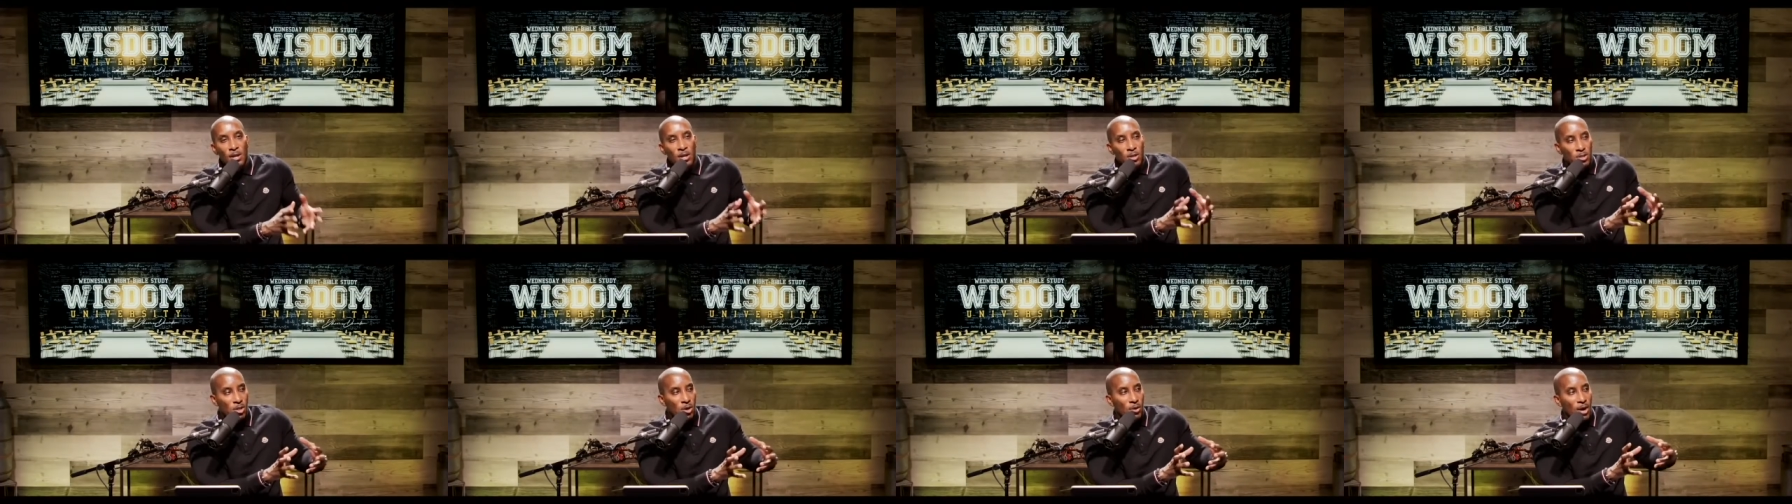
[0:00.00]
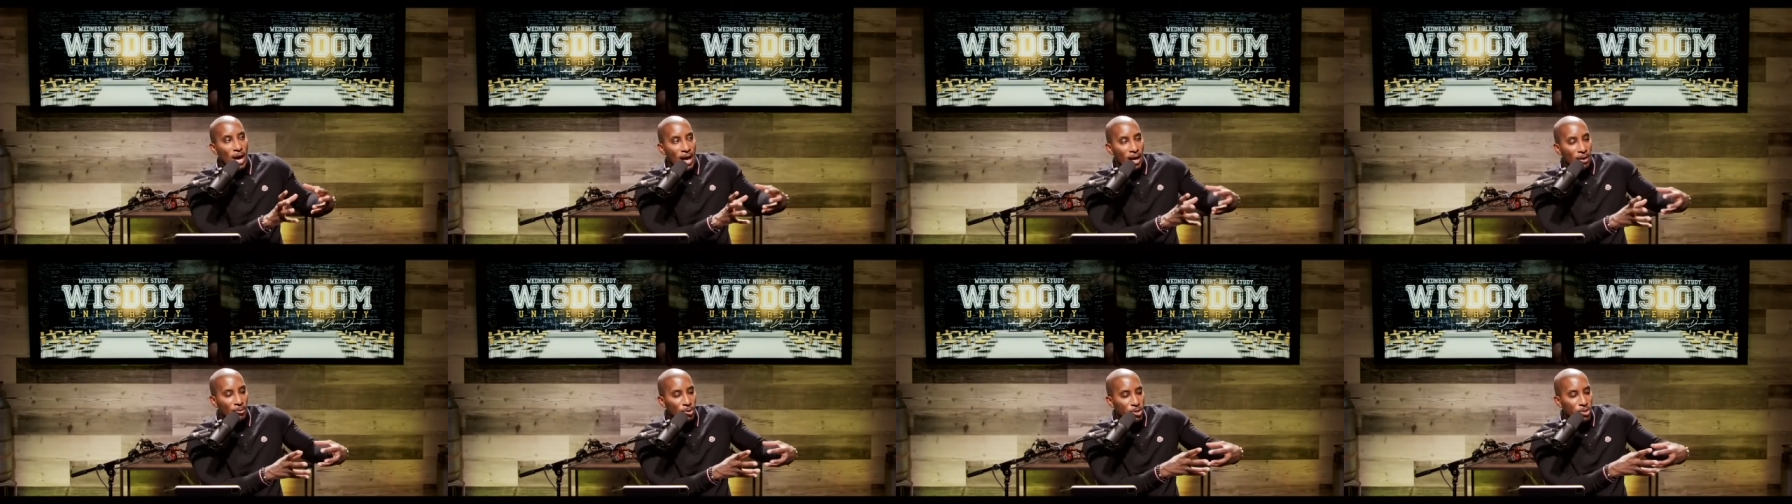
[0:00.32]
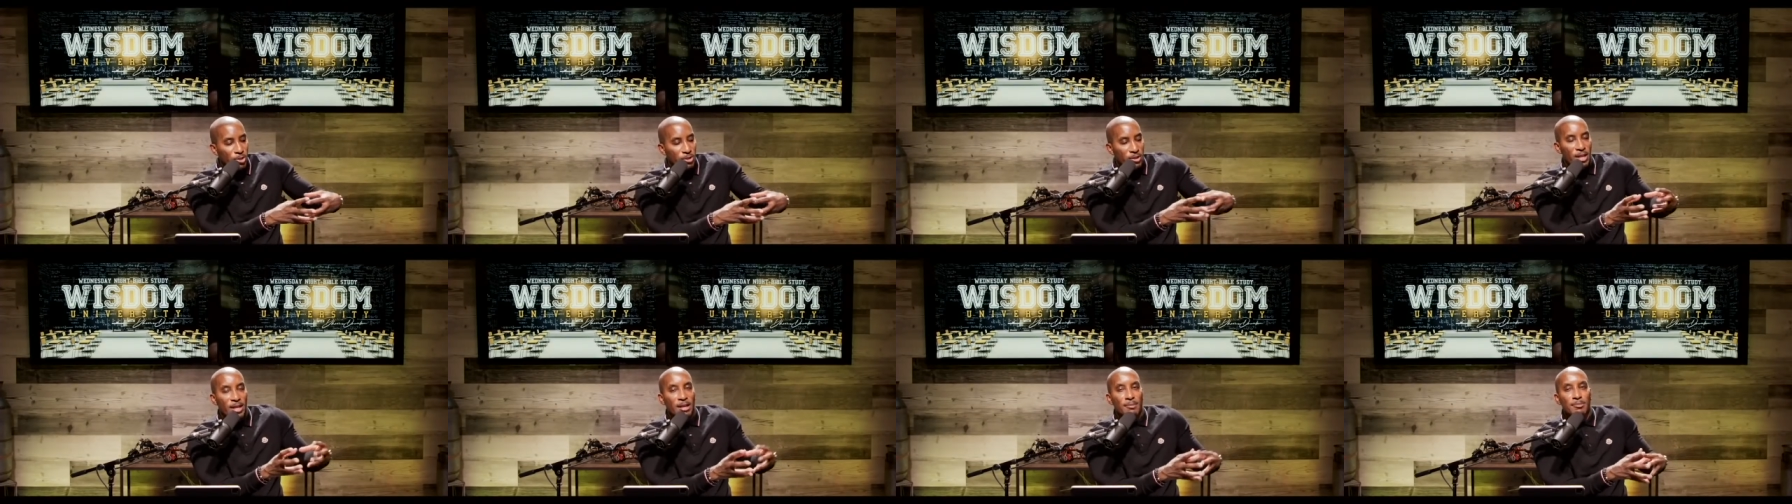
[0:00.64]
So I don't want
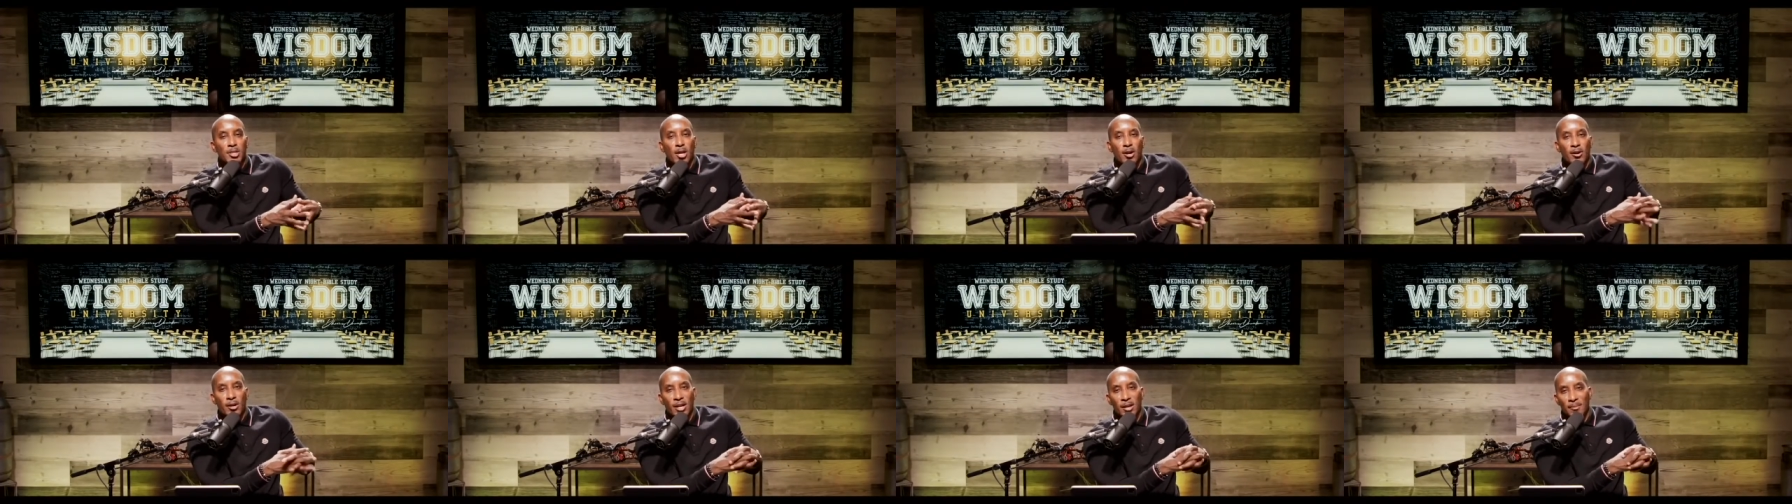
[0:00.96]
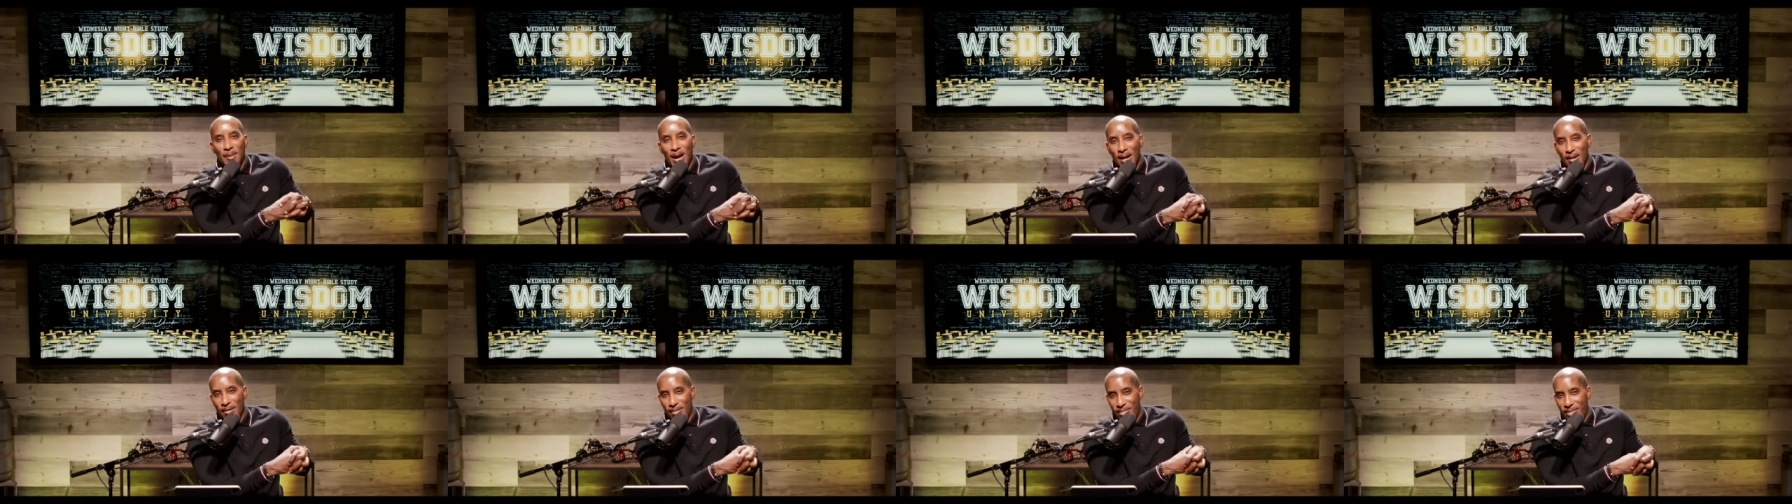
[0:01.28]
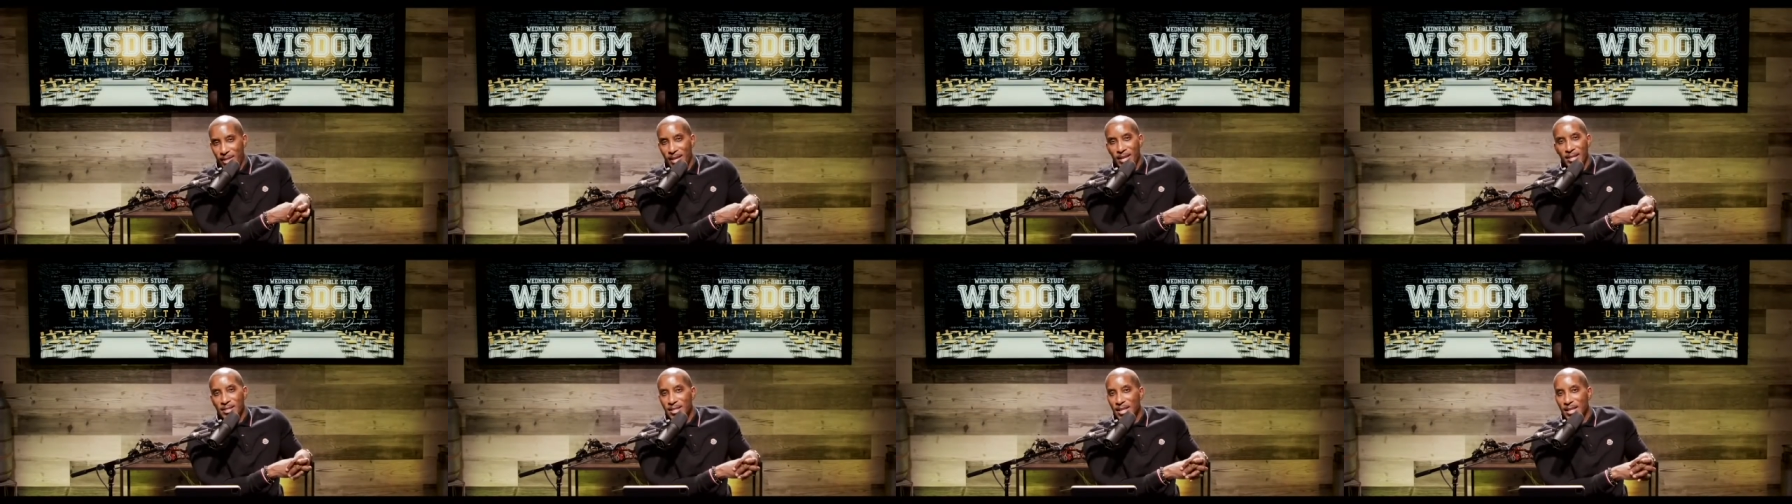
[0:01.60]
you to think I'm talking about
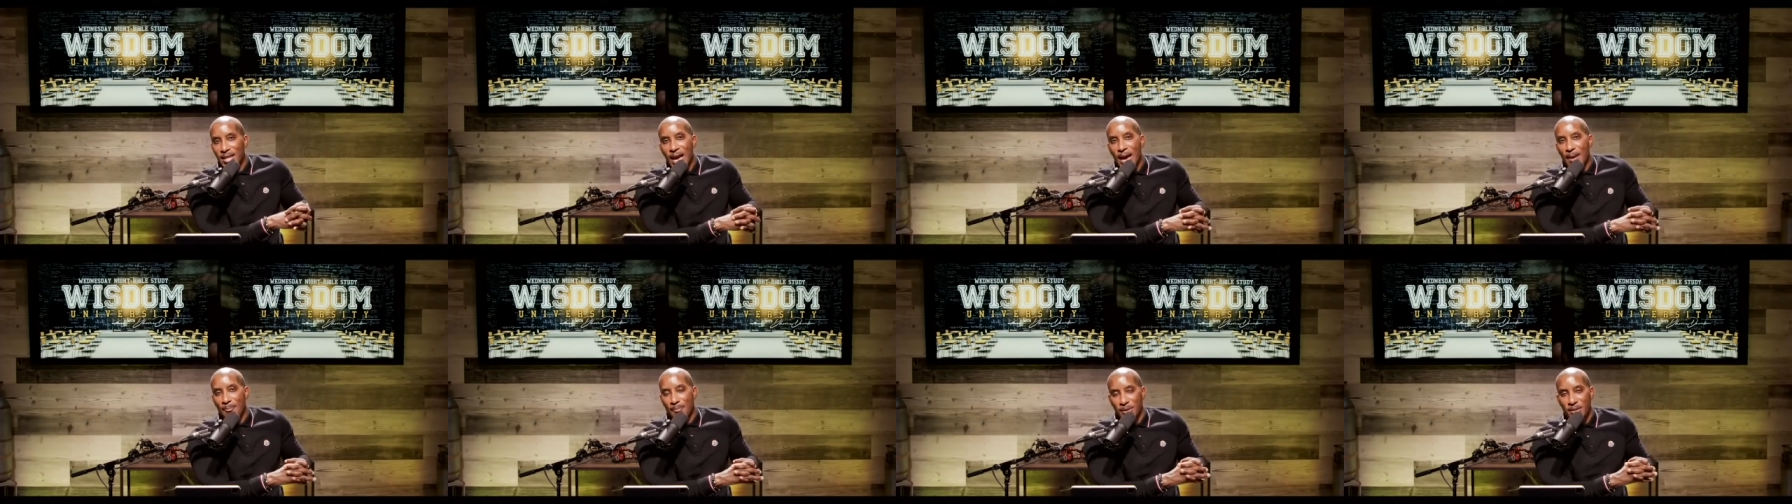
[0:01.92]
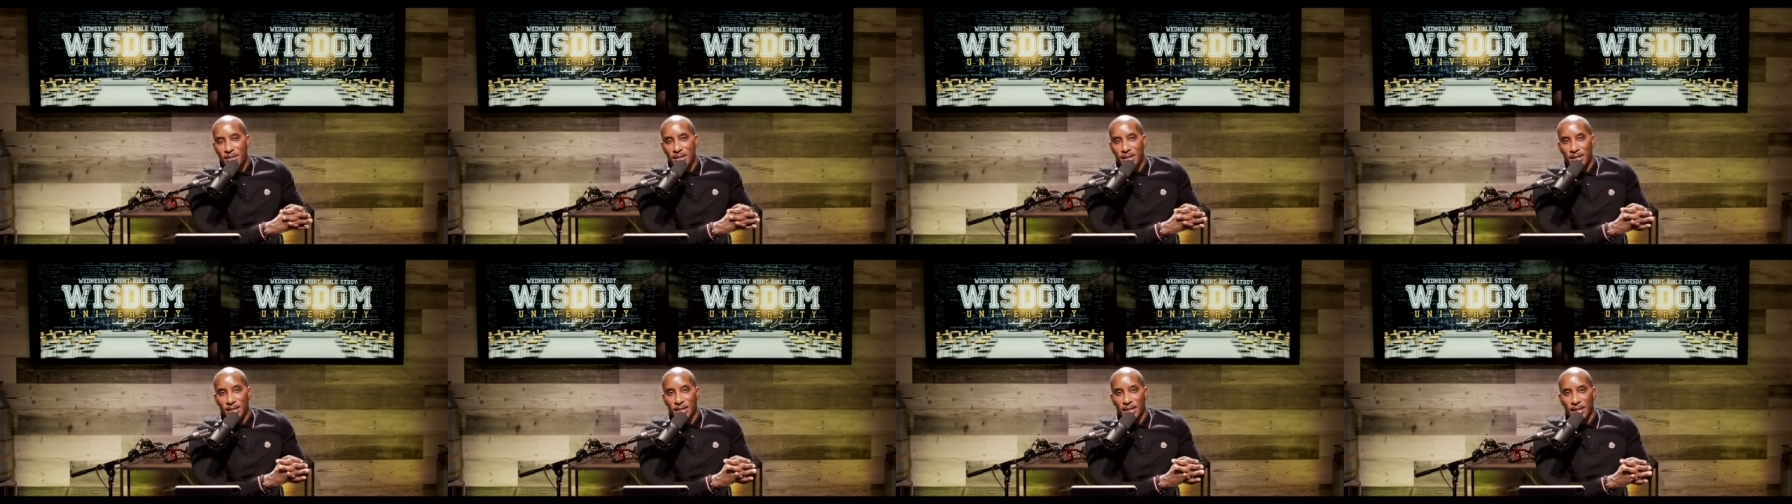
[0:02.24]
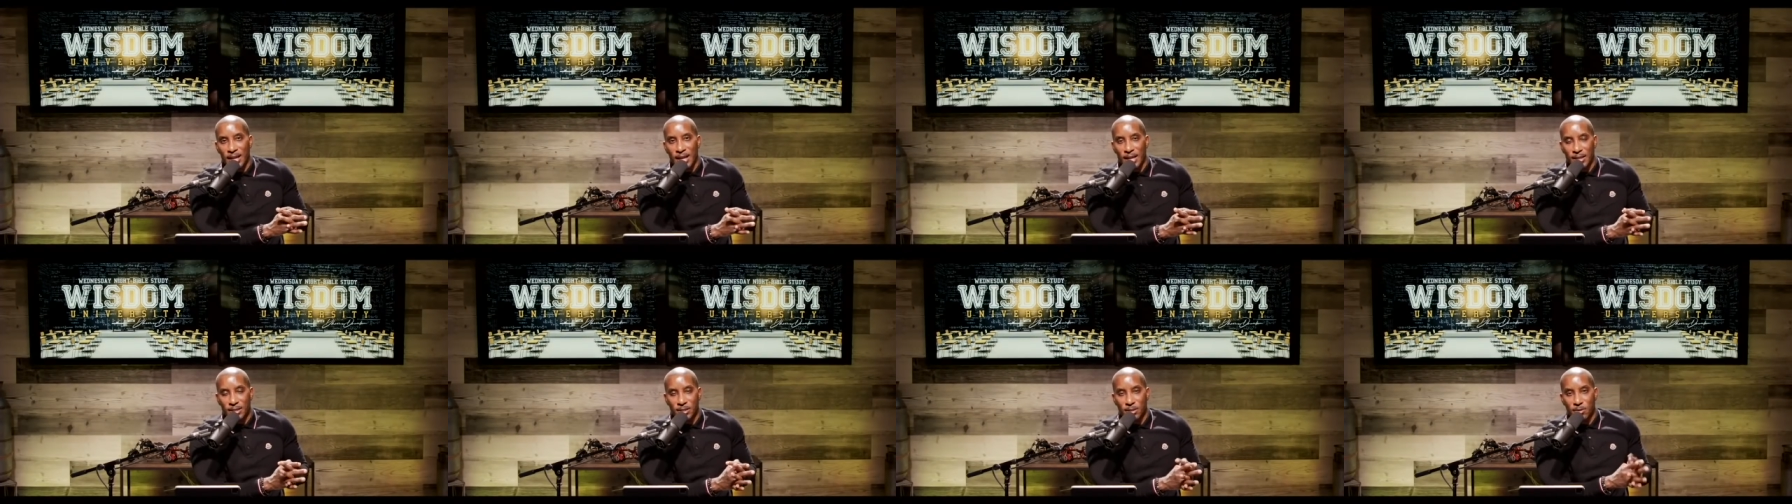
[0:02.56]
things of that
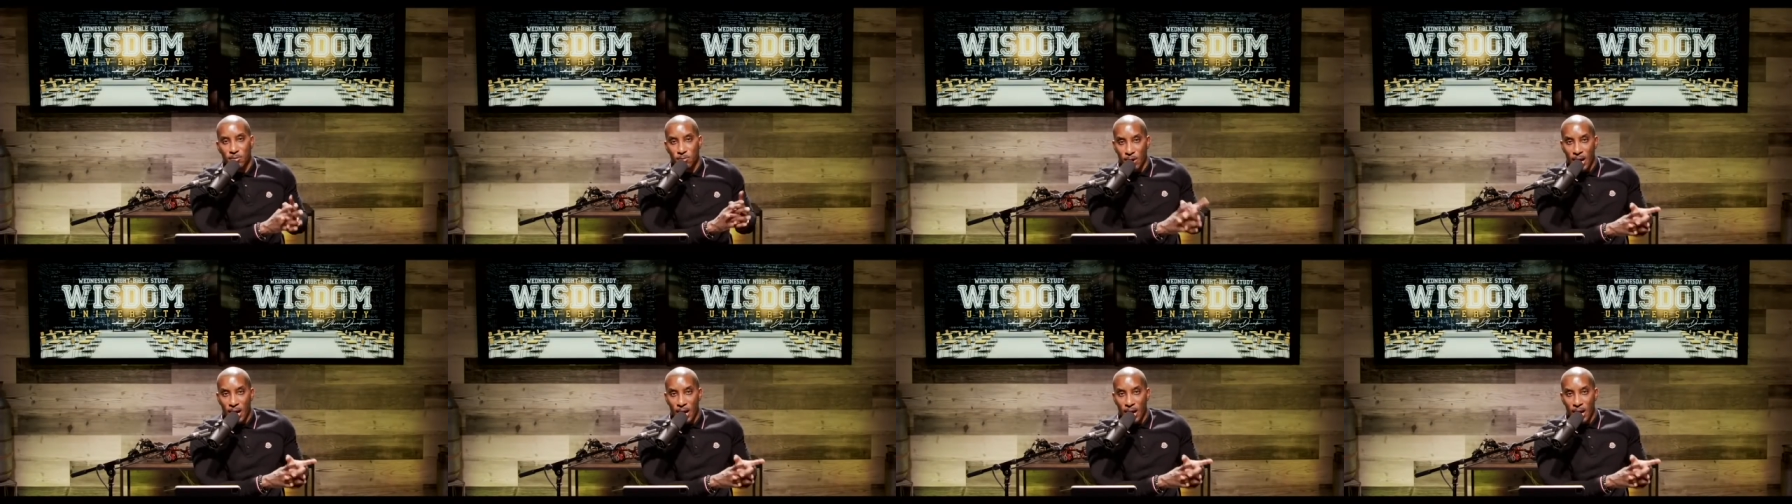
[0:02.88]
particular nature,